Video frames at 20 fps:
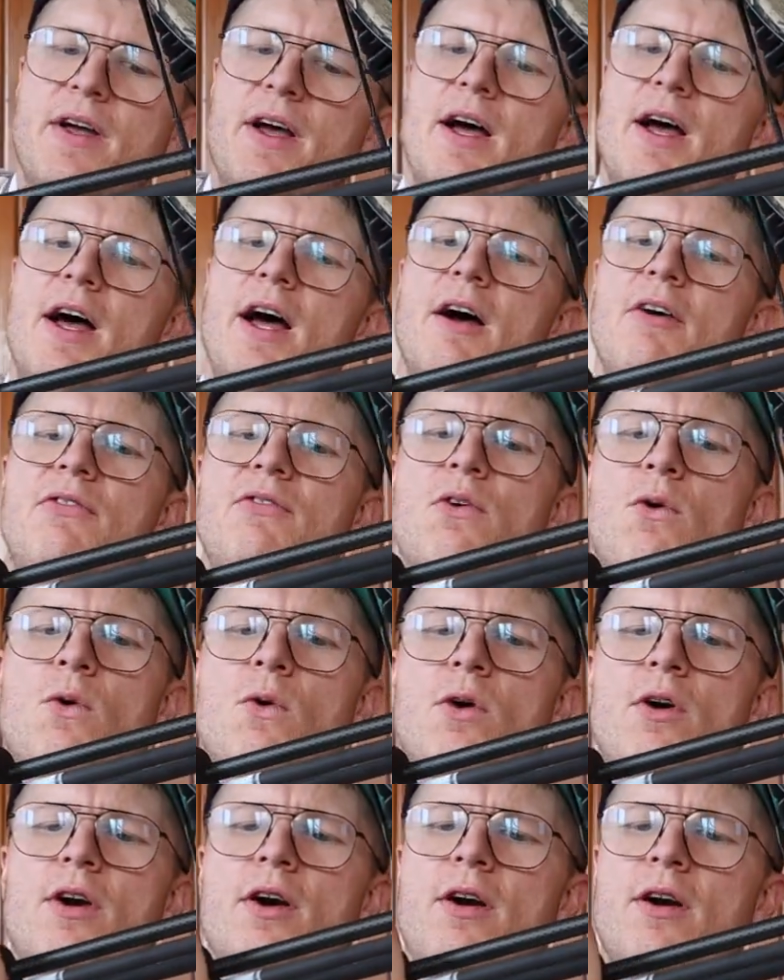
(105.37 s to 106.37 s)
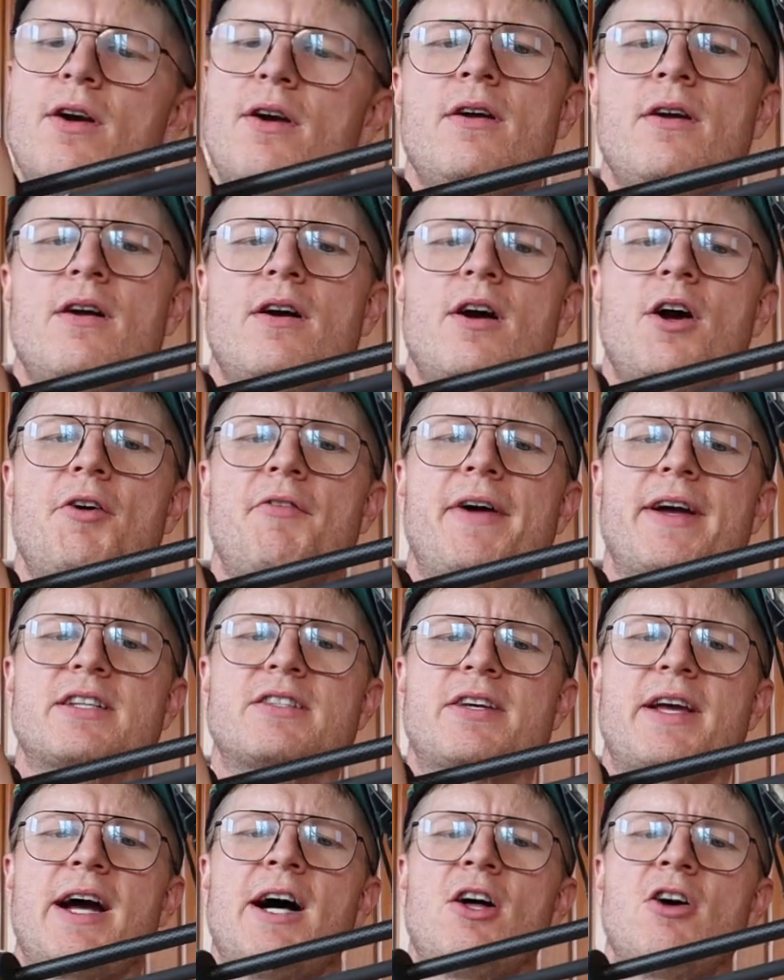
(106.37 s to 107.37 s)
uh, four of
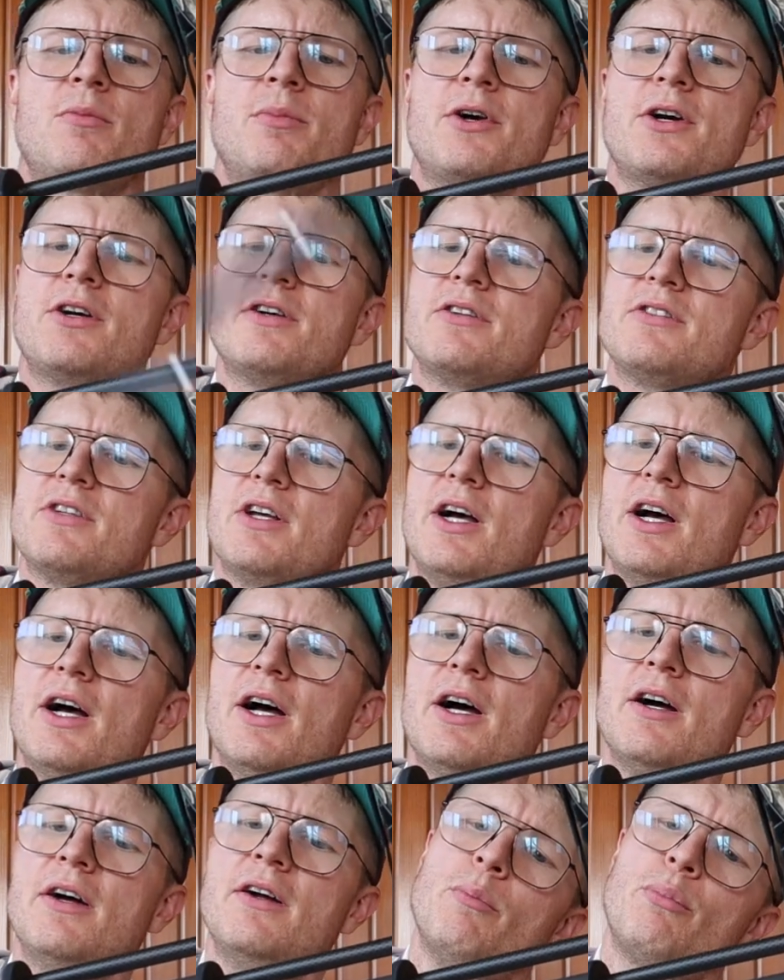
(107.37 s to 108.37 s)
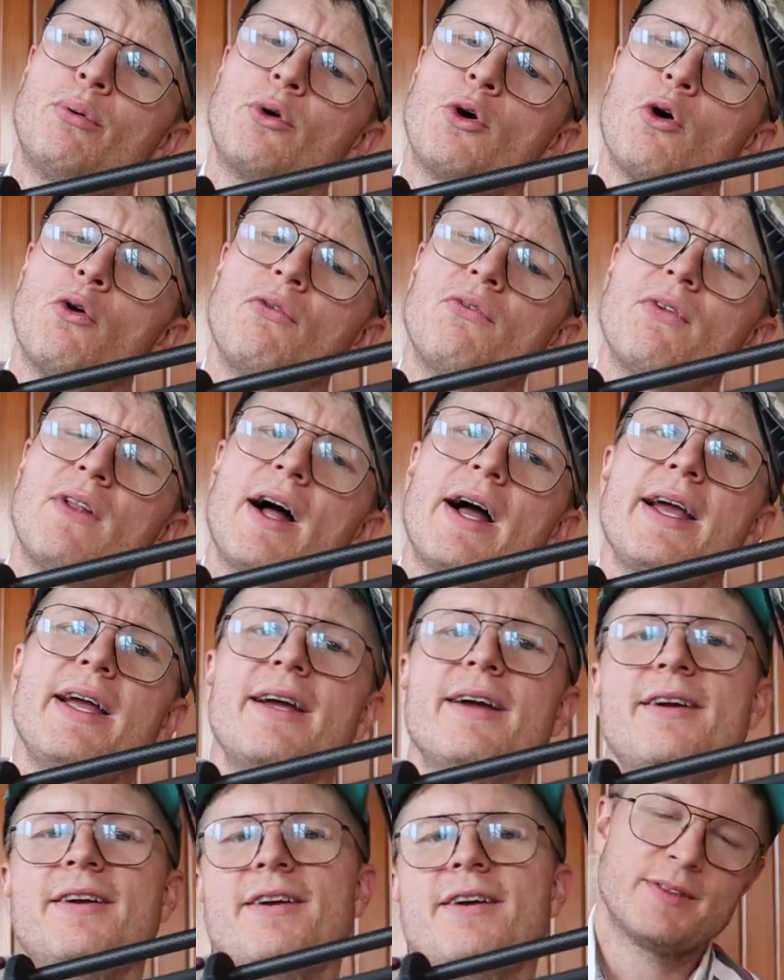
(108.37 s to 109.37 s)
Excalibur's uh, Pro Flight.